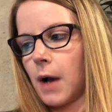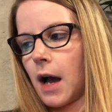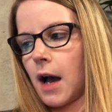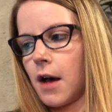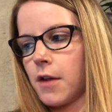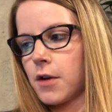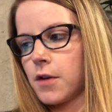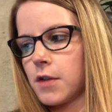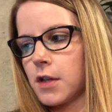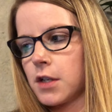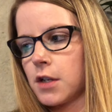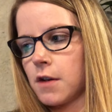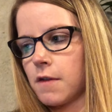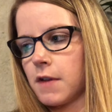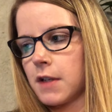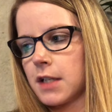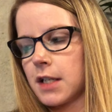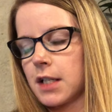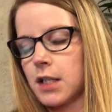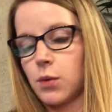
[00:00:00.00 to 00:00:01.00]
Other than your
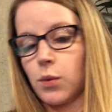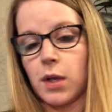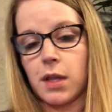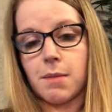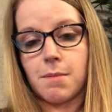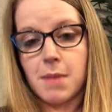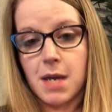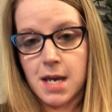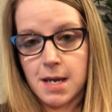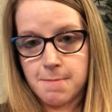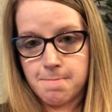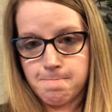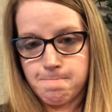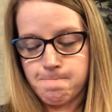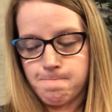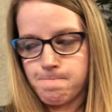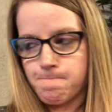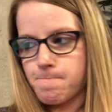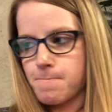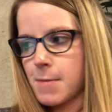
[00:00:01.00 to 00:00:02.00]
visits with me,
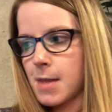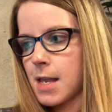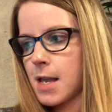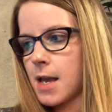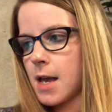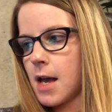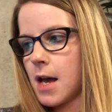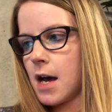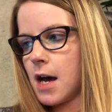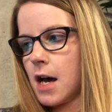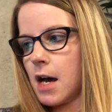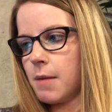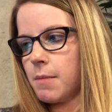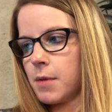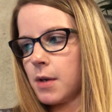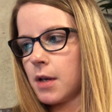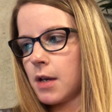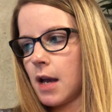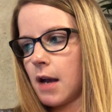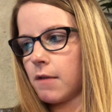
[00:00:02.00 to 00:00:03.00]

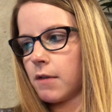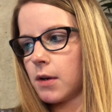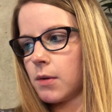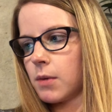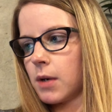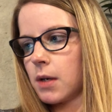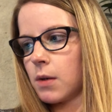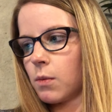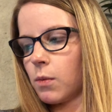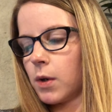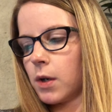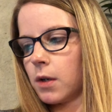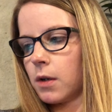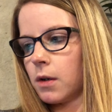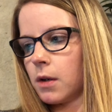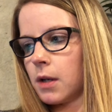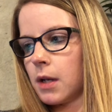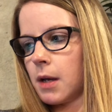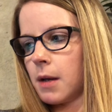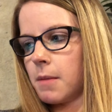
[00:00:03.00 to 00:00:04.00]
everyone
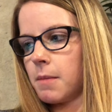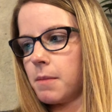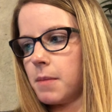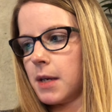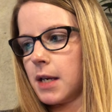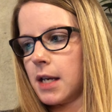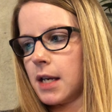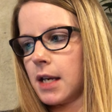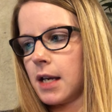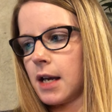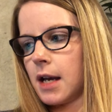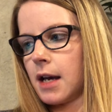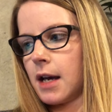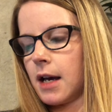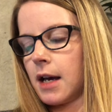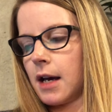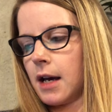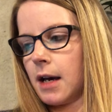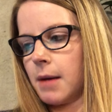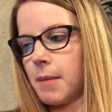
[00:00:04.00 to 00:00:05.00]
will be
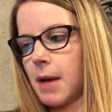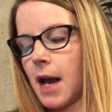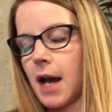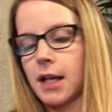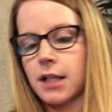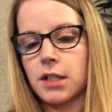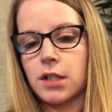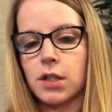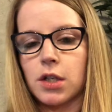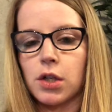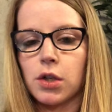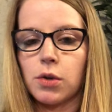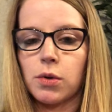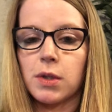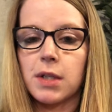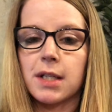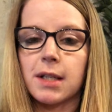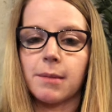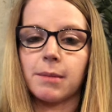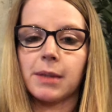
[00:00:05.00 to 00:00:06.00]
asked to
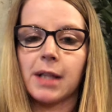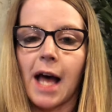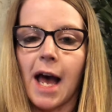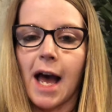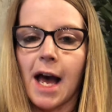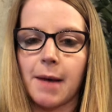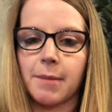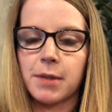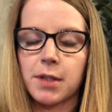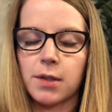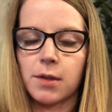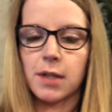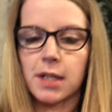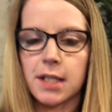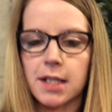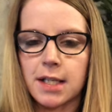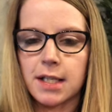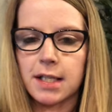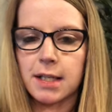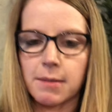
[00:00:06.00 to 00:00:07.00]
do some labs. So
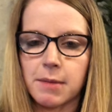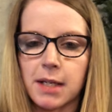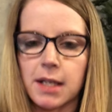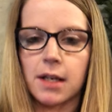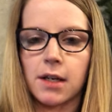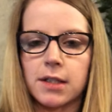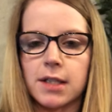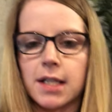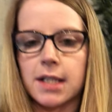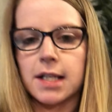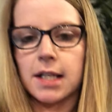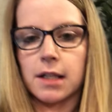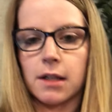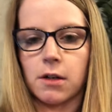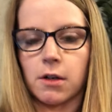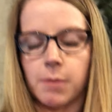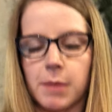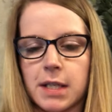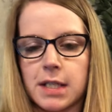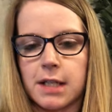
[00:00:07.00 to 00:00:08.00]
this is something else that's a
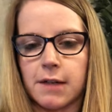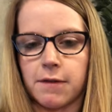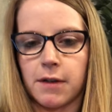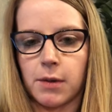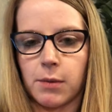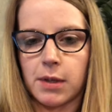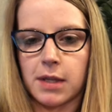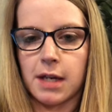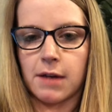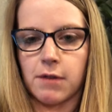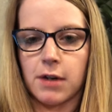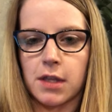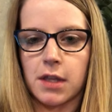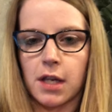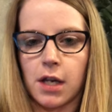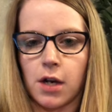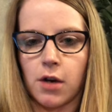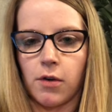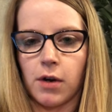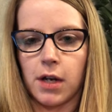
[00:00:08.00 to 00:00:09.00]
little bit different with
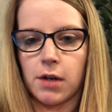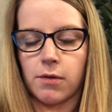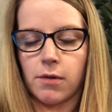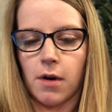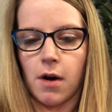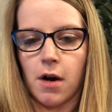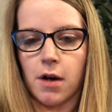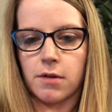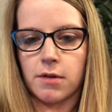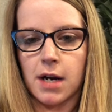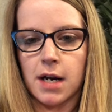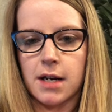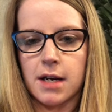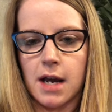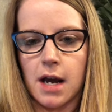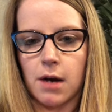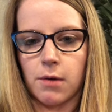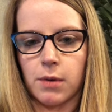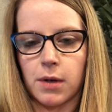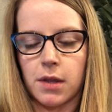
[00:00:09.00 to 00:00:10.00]
everything going on right
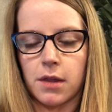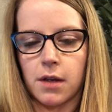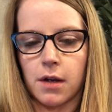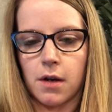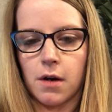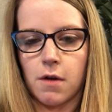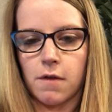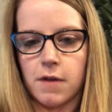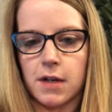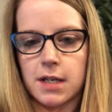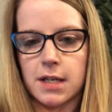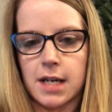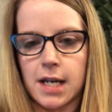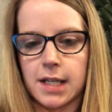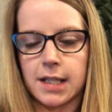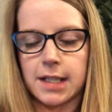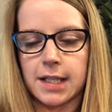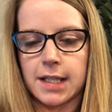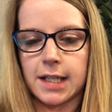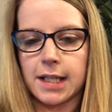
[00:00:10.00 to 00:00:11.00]
now with the
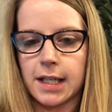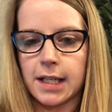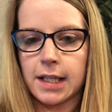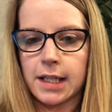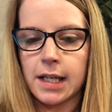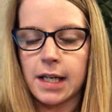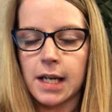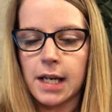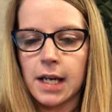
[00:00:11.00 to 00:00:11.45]
COVID-19.